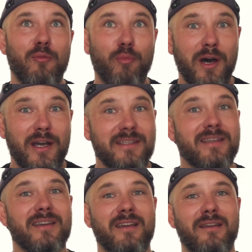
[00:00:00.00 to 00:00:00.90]
But
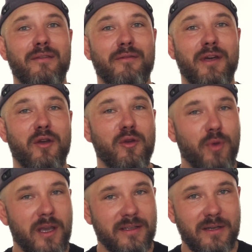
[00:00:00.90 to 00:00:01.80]
they don't
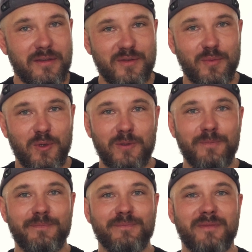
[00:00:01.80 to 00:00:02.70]
pack down small
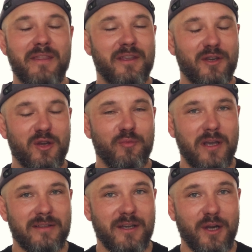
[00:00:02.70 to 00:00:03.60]
and they don't
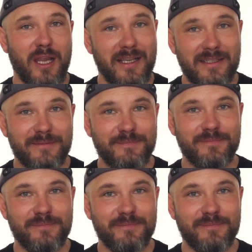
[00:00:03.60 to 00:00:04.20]
pack down light.